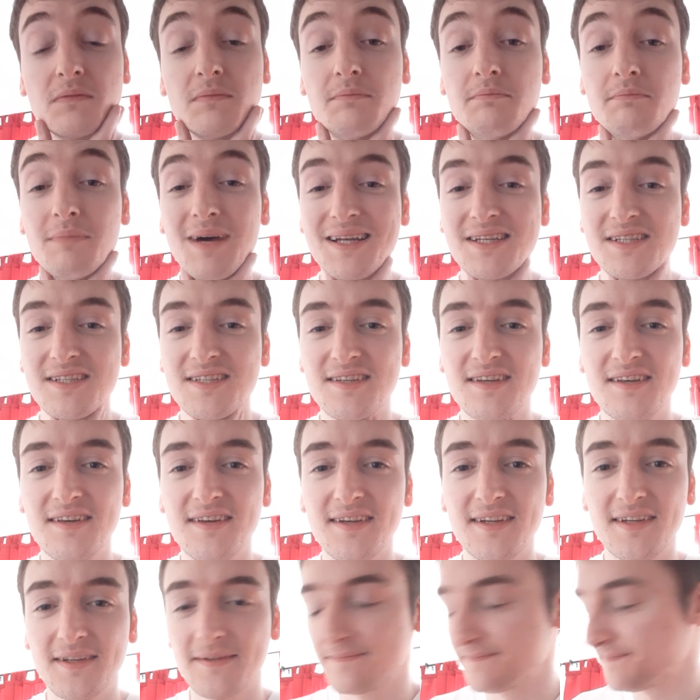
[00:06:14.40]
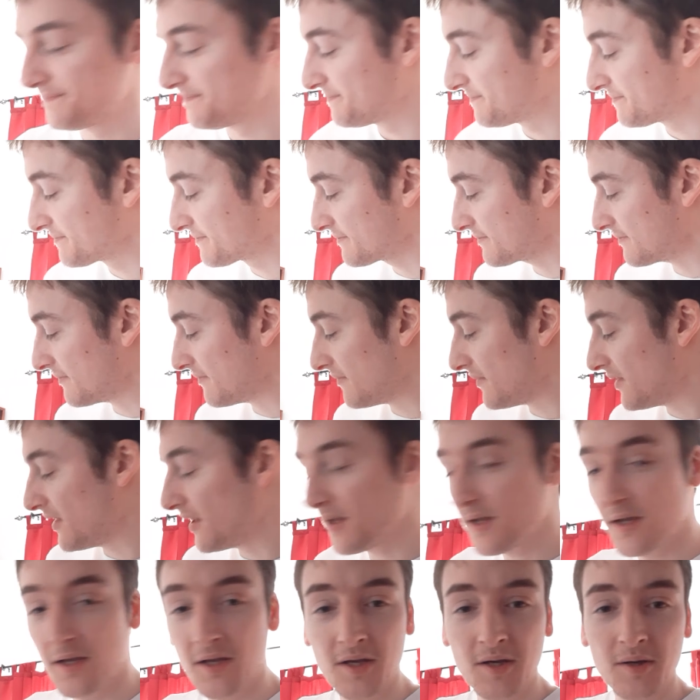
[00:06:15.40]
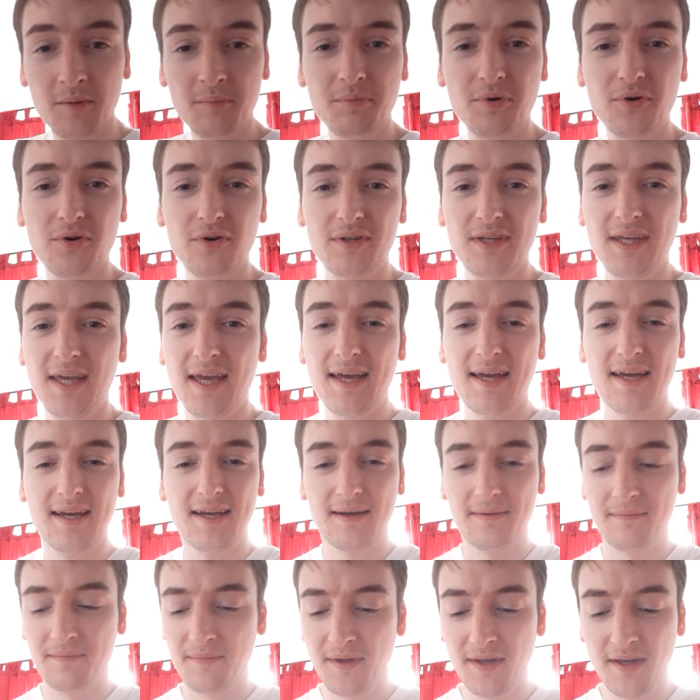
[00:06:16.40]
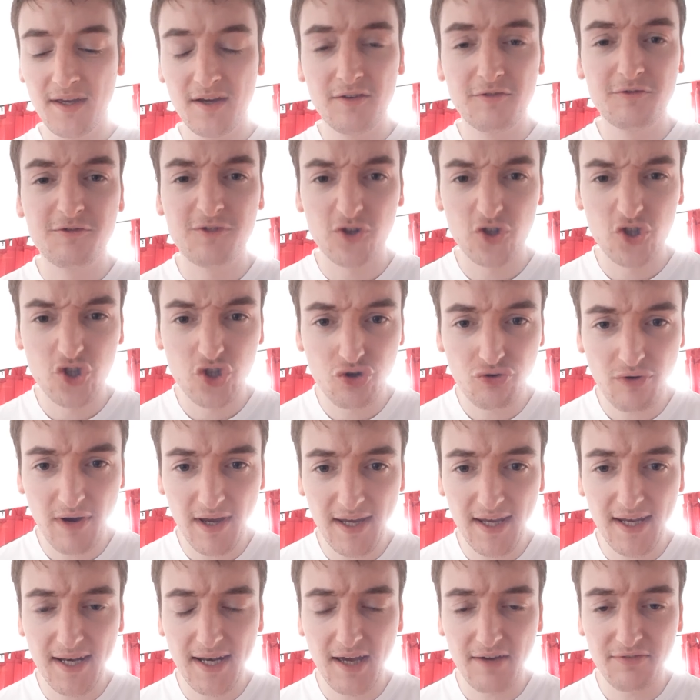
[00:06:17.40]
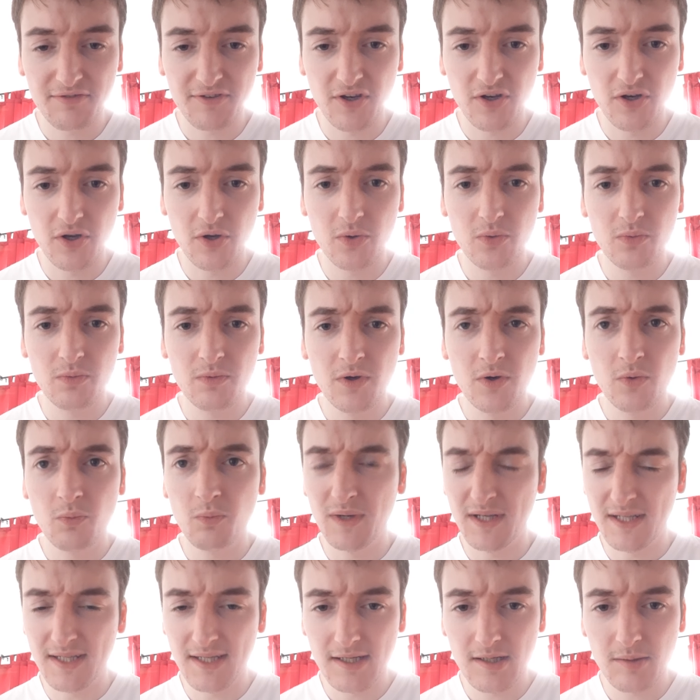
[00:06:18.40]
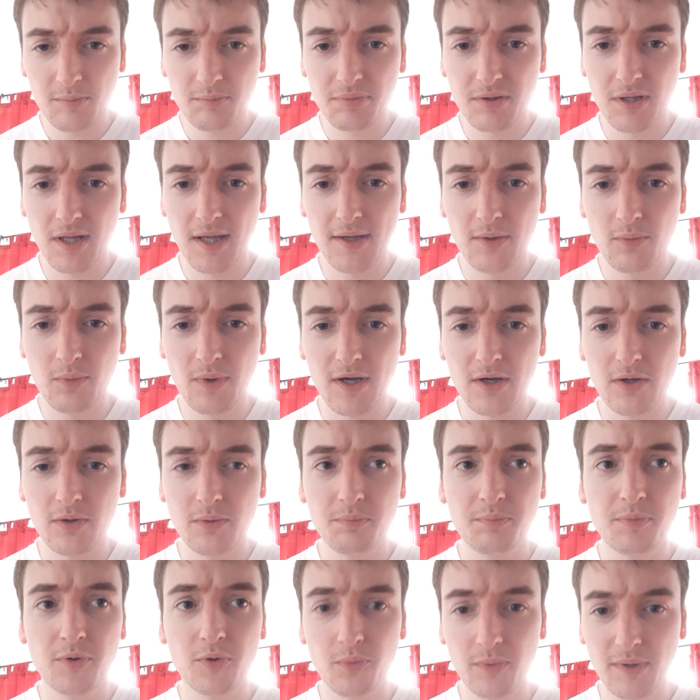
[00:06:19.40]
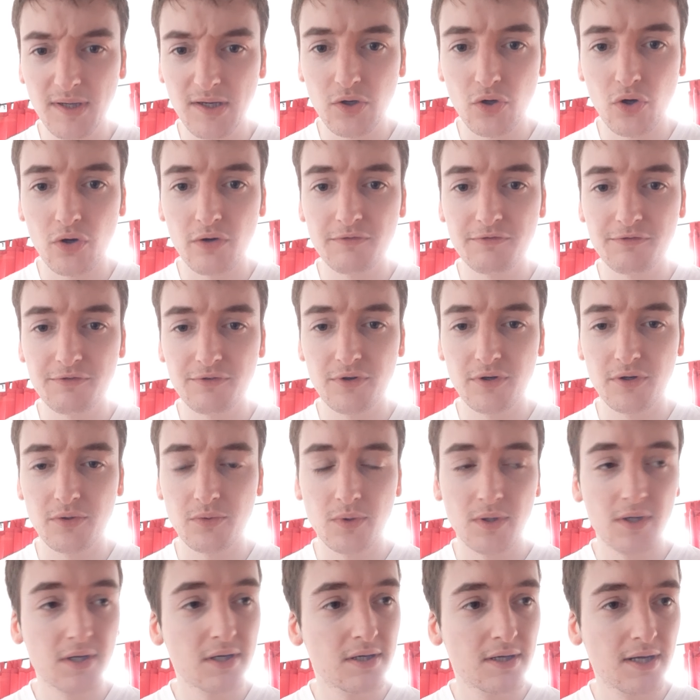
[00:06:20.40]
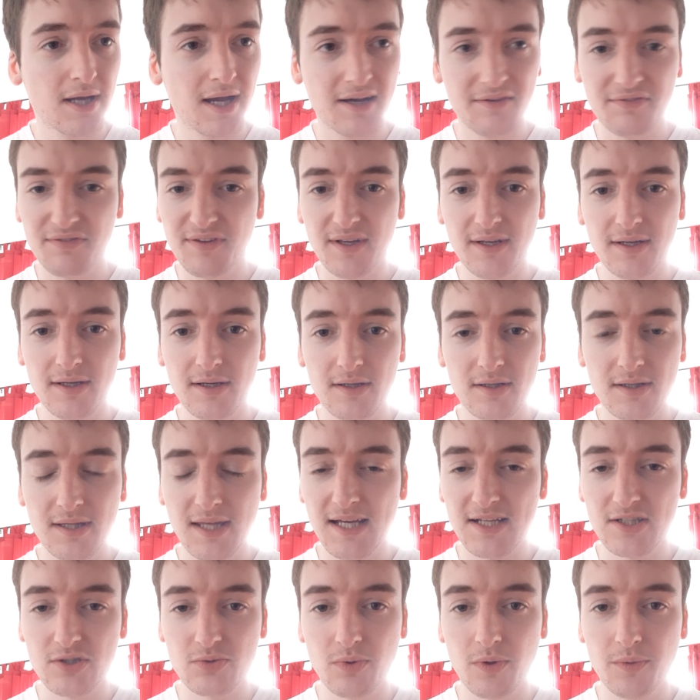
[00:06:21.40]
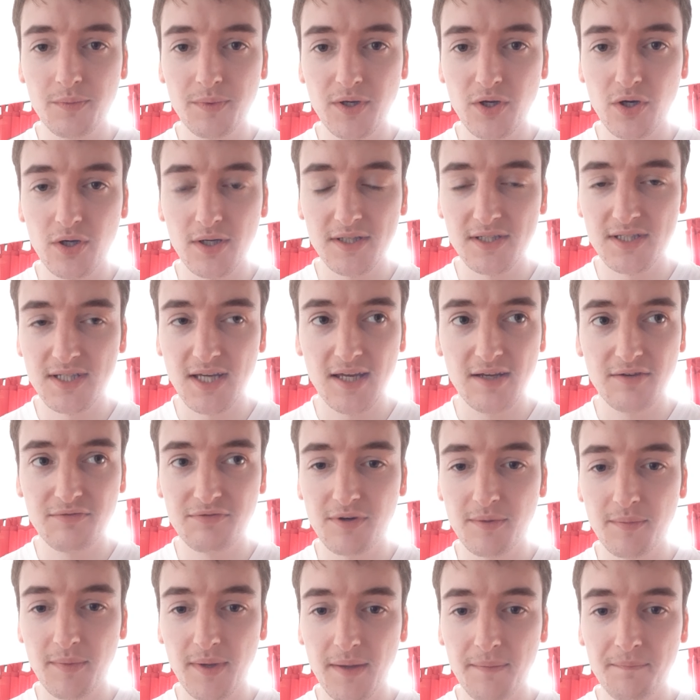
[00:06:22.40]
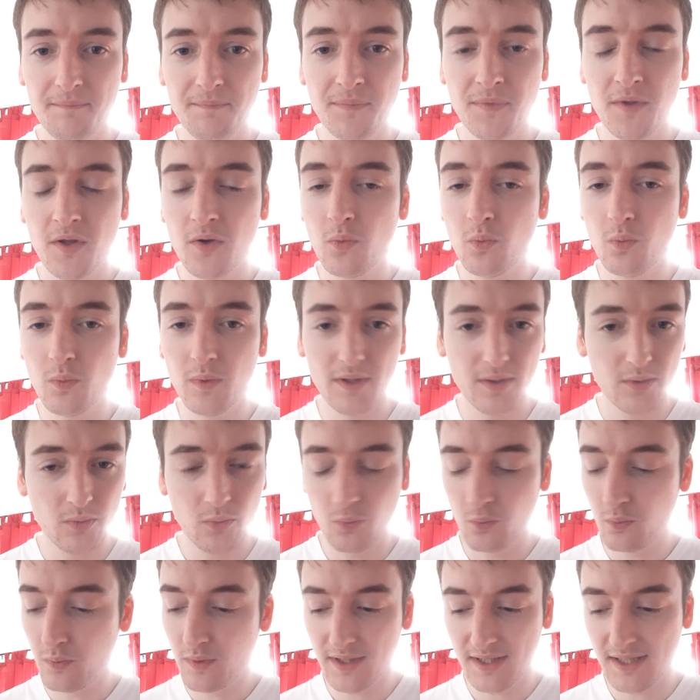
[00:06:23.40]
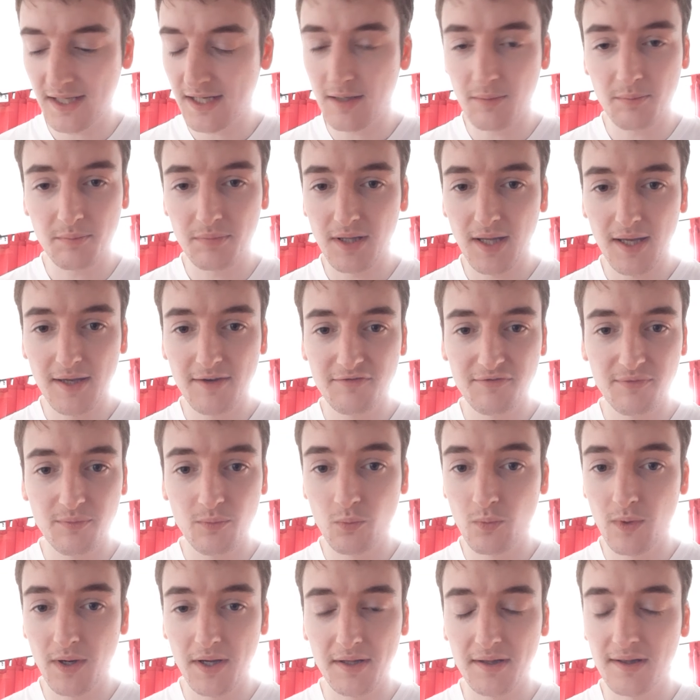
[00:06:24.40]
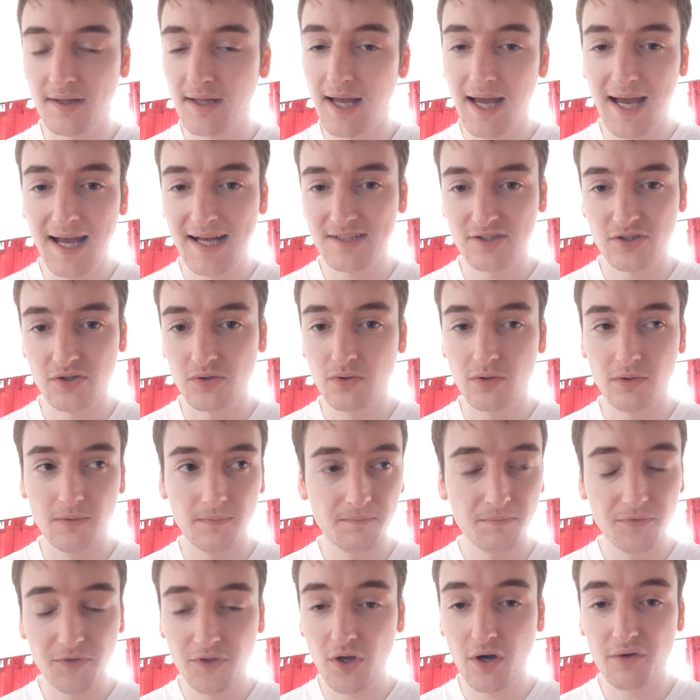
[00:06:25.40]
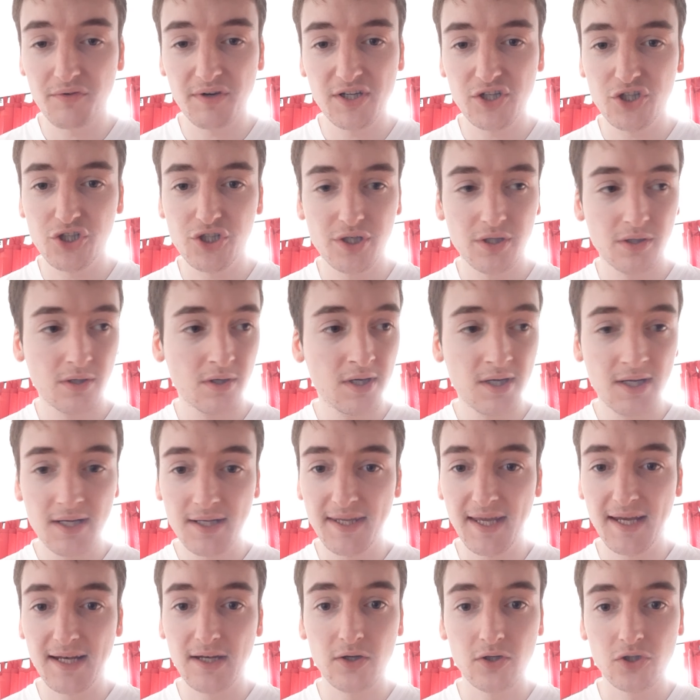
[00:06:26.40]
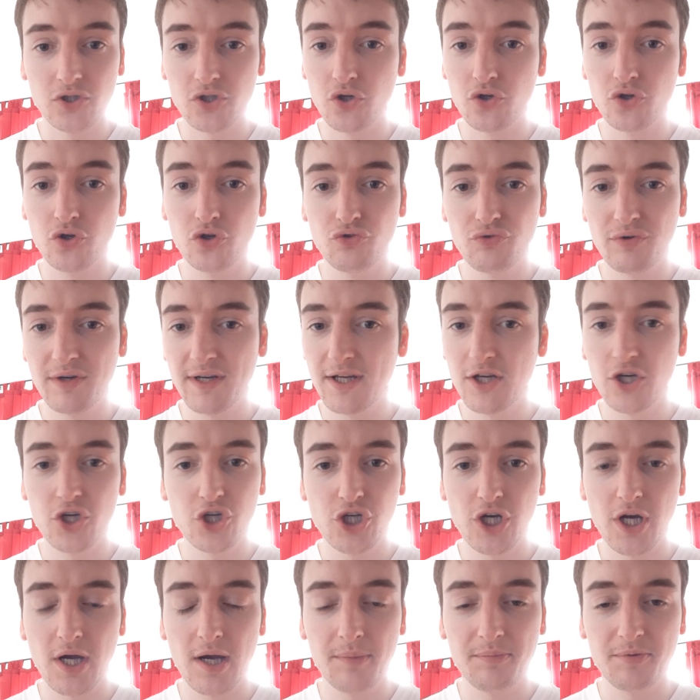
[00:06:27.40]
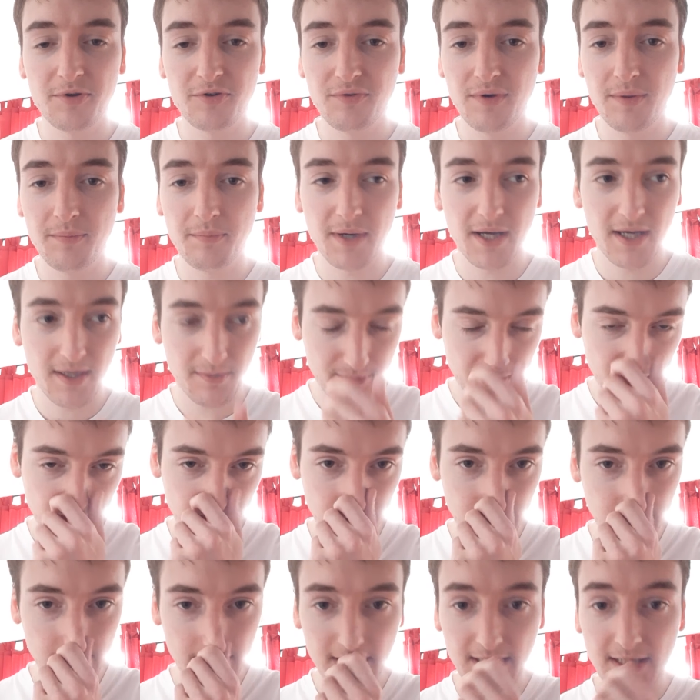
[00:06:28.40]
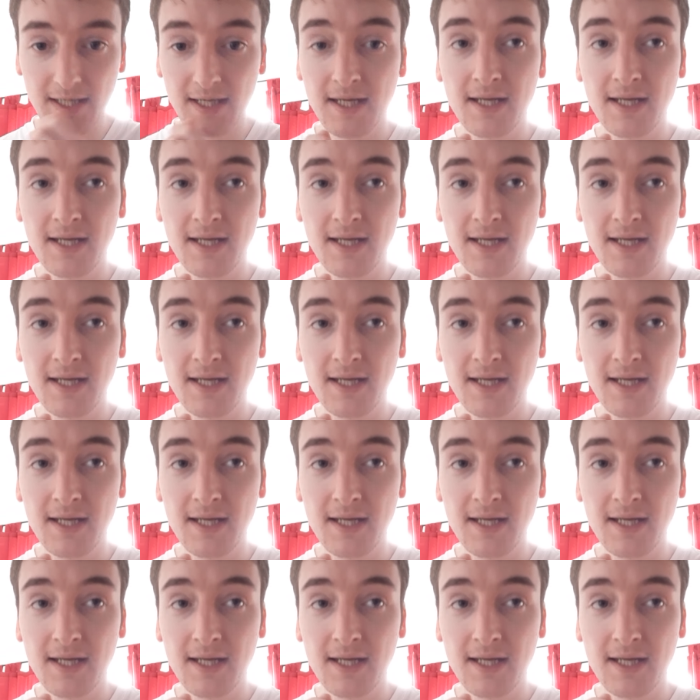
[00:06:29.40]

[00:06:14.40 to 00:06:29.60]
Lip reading: Man City. But yeah, frustrating afternoon. We didn't play well, but we got through. I think that's what we got to take from it. We didn't play well at all. Norwich, they looked hungrier, sharper in my opinion.